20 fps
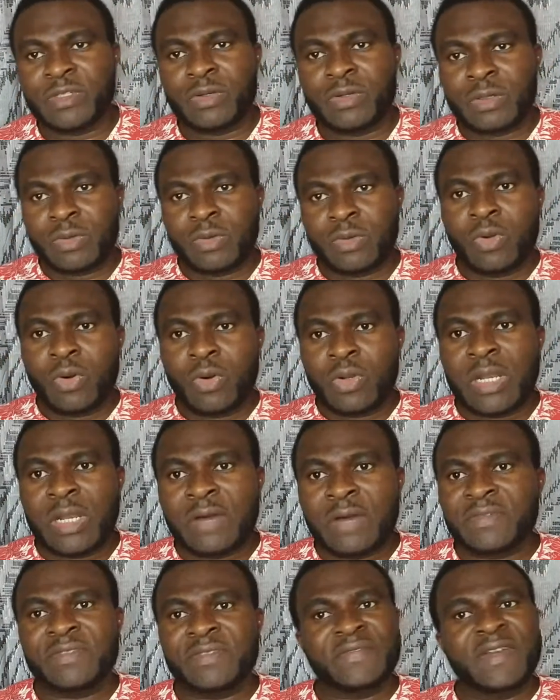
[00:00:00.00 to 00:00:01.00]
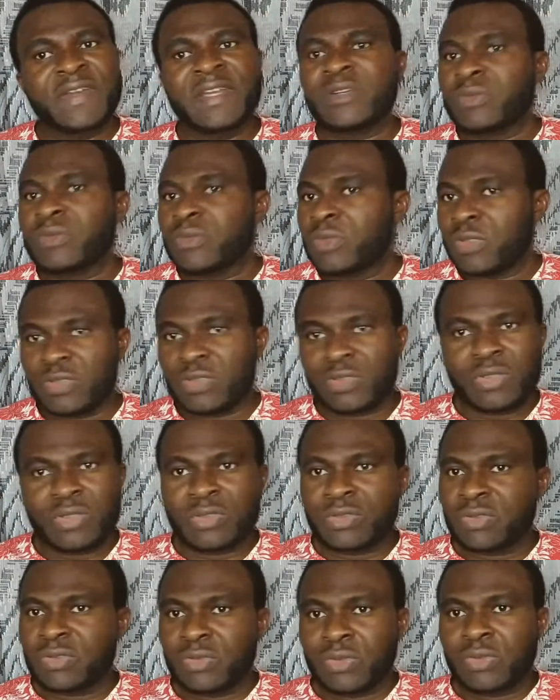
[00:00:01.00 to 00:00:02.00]
owner of the vehicle does not
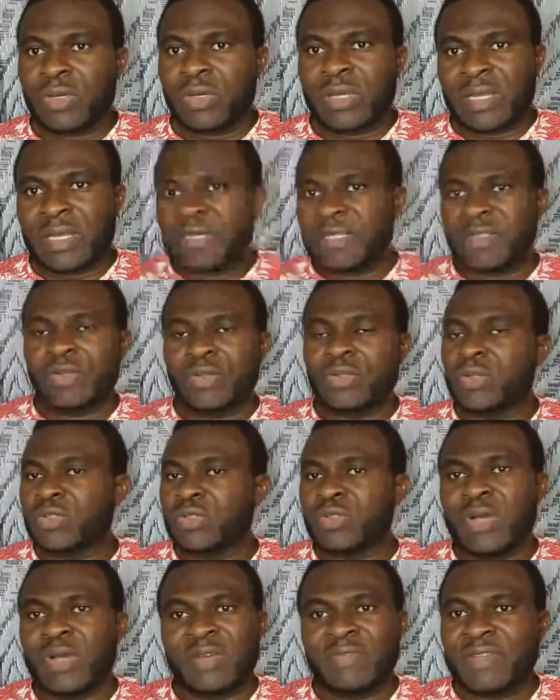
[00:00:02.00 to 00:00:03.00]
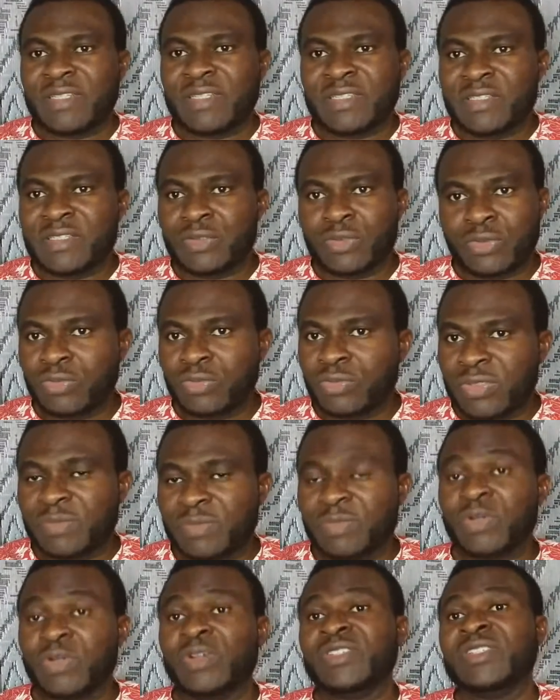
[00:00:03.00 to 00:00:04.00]
know anything or does not have anything to do with it,
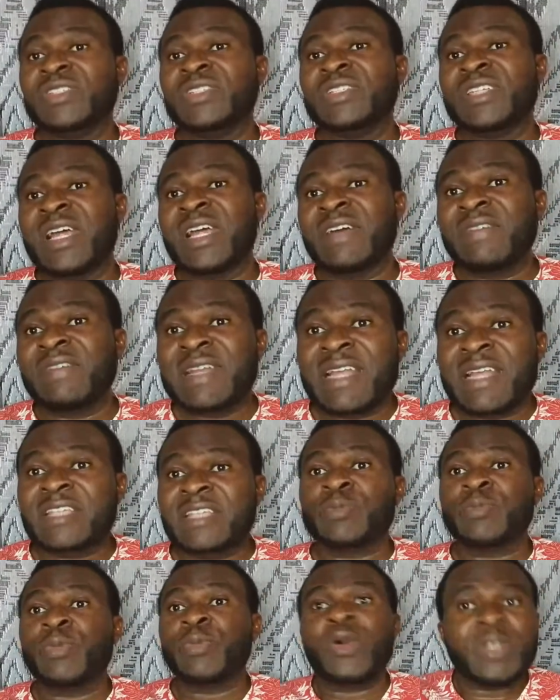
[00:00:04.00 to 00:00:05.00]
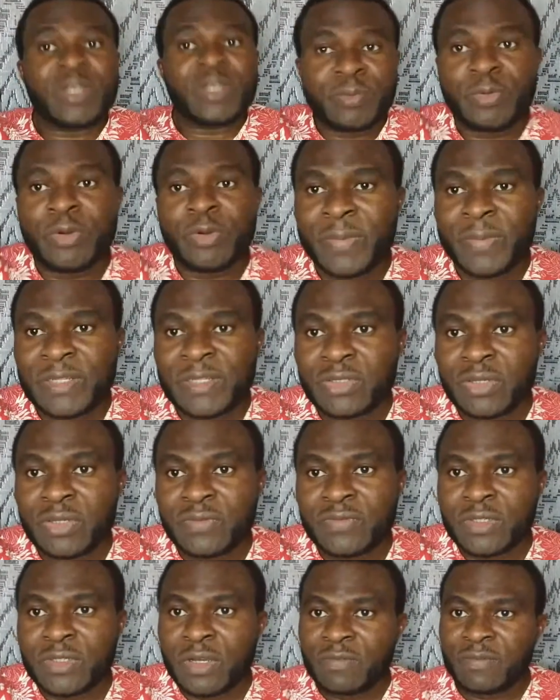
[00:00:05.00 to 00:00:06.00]
because the driver that spoiled the property of the
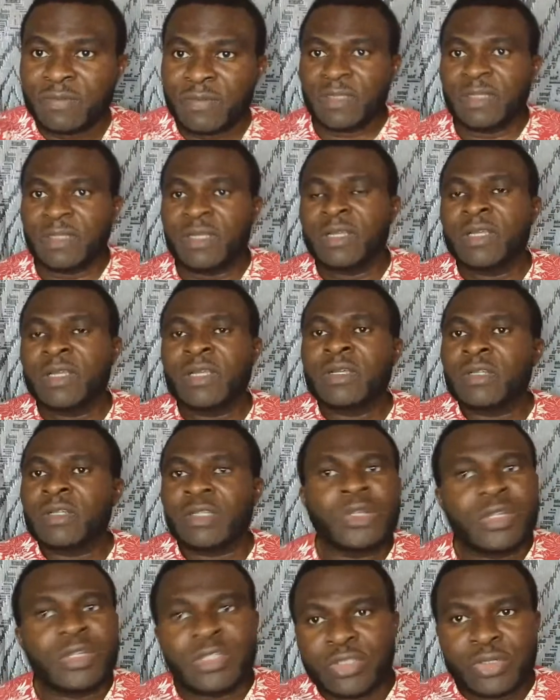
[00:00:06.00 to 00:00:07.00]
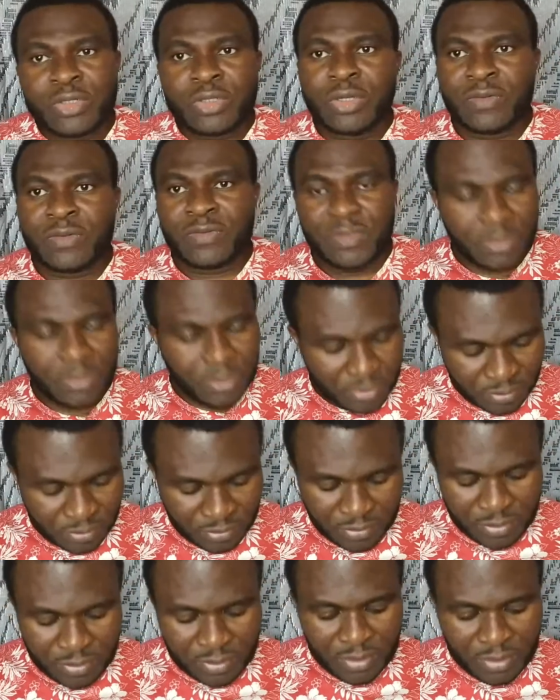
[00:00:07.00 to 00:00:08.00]
government, not the owner of the
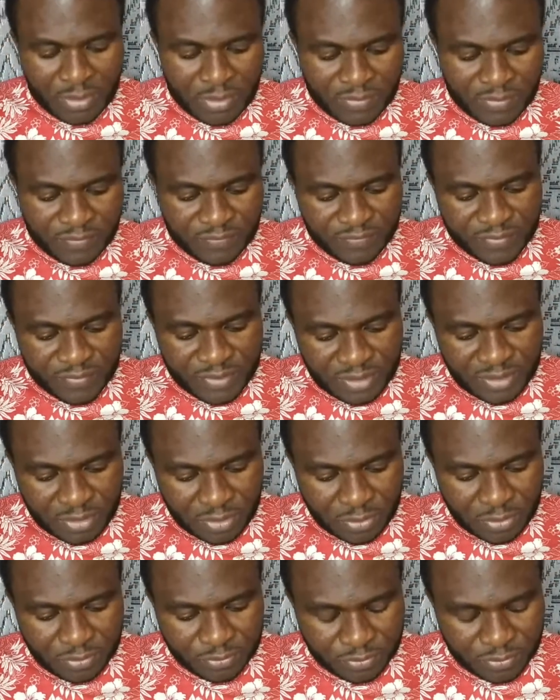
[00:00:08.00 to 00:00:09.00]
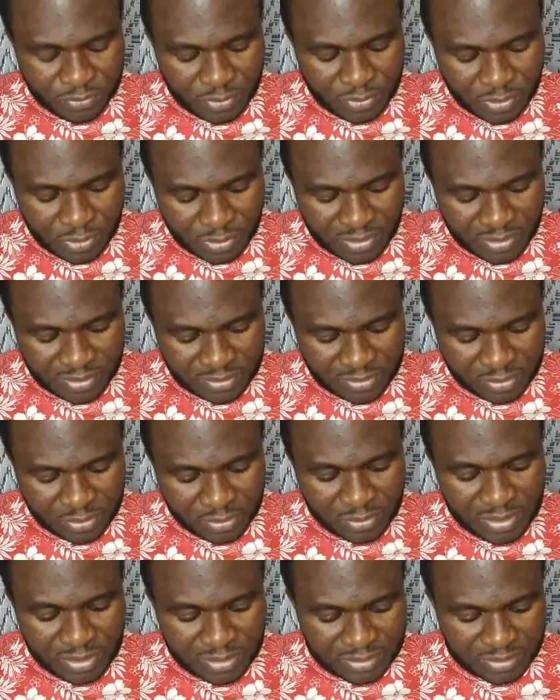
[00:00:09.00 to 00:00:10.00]
vehicle. All right, so
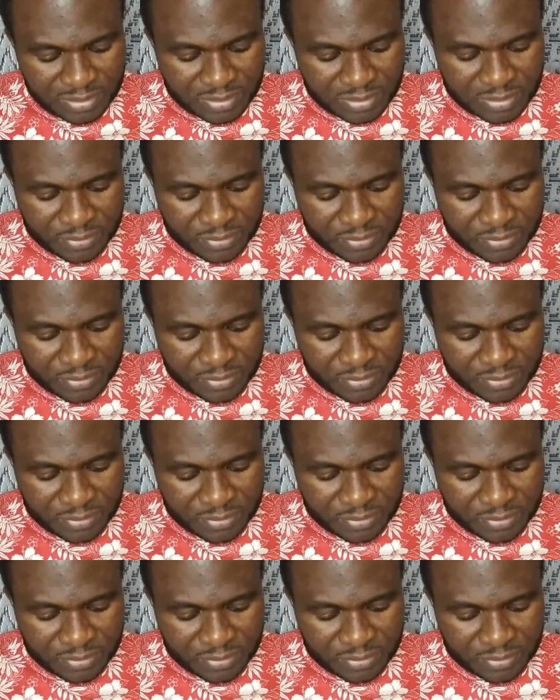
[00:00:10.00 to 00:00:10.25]
that's it.